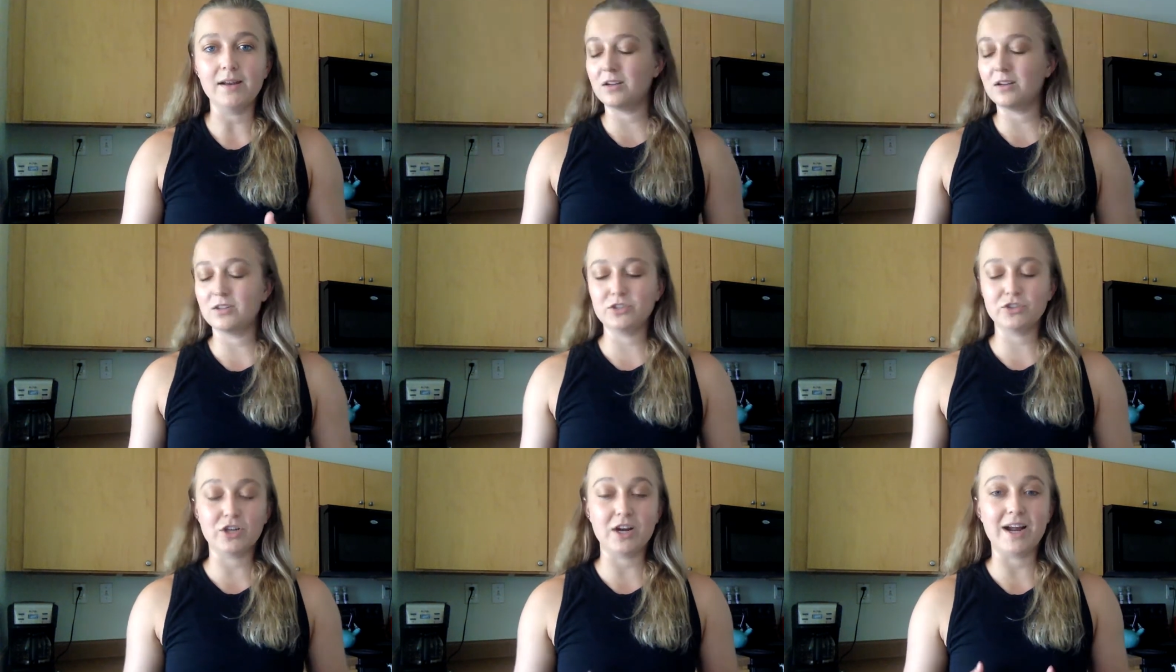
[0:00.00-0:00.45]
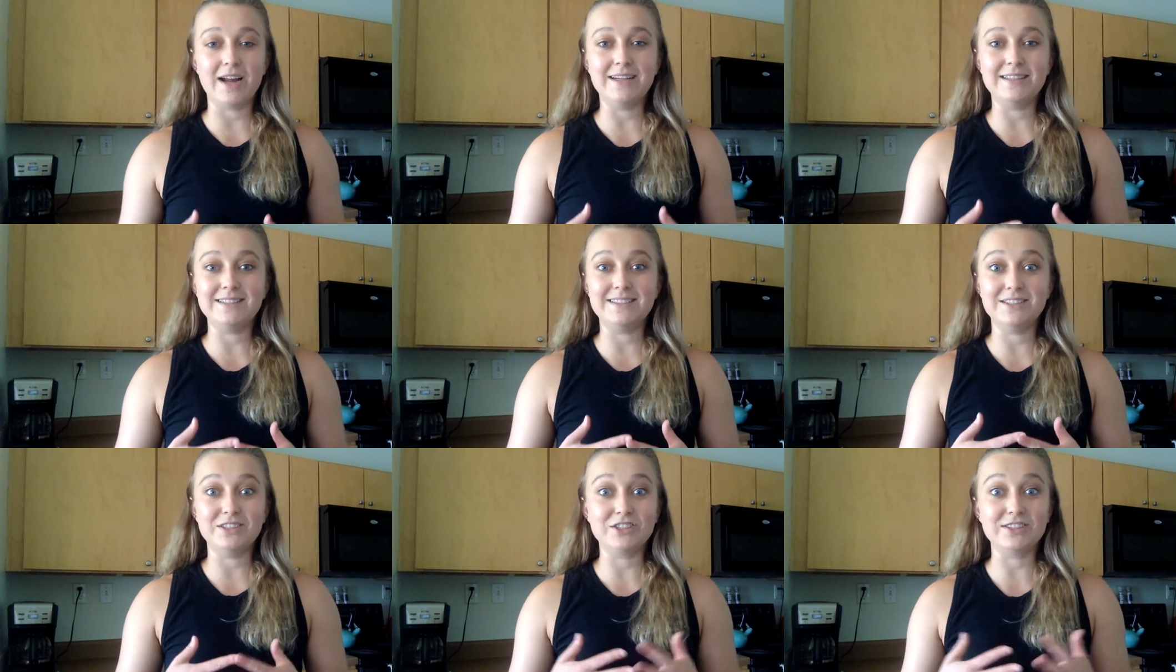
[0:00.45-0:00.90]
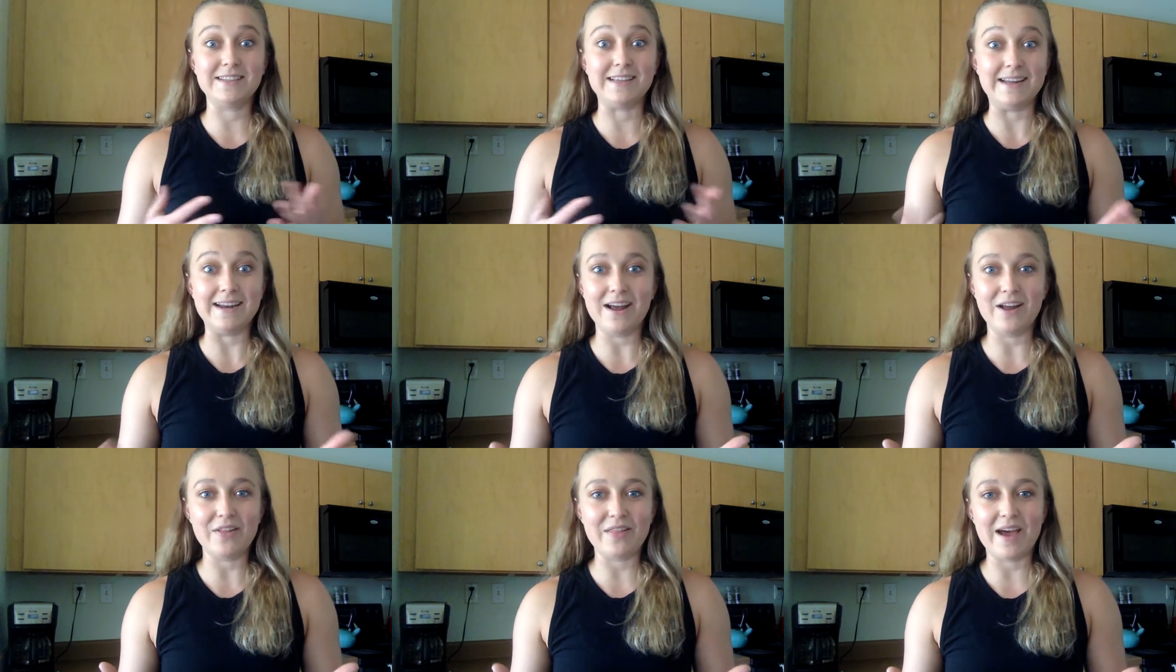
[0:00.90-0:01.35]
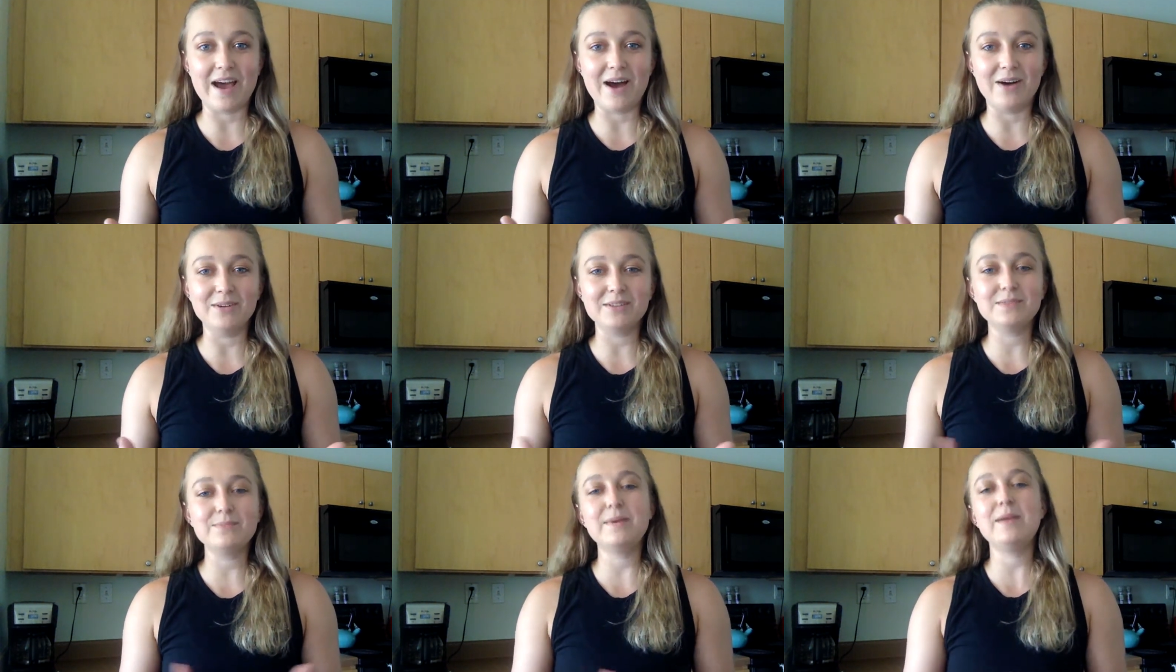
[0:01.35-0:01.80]
trying to just get out of the
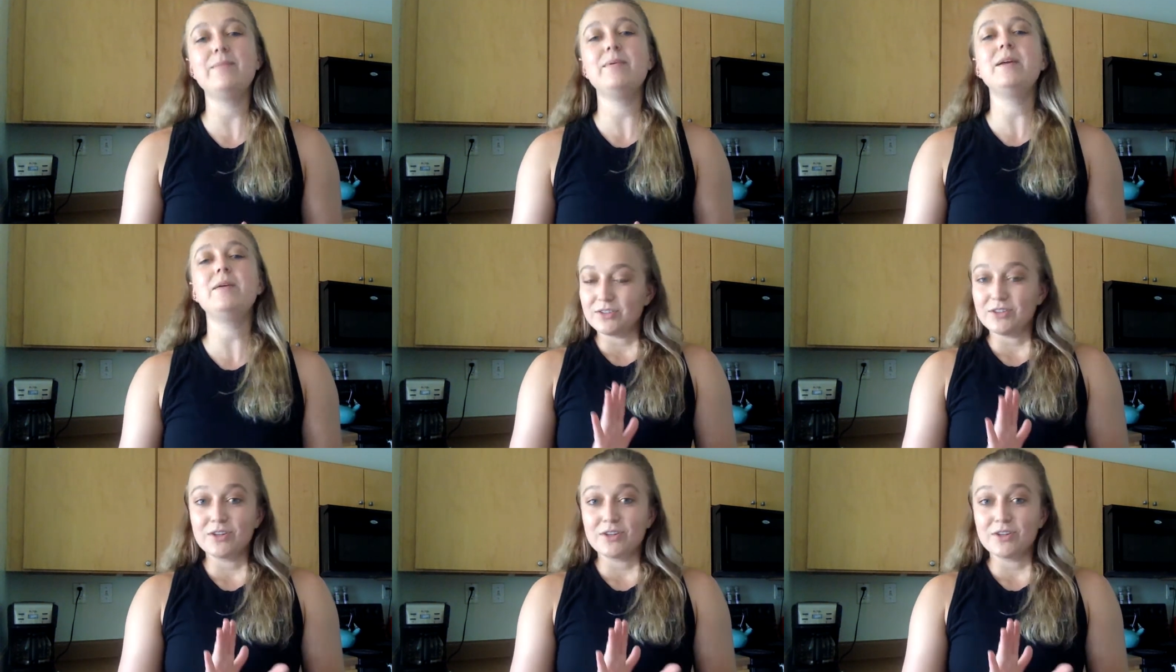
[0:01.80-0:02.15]
house, maybe.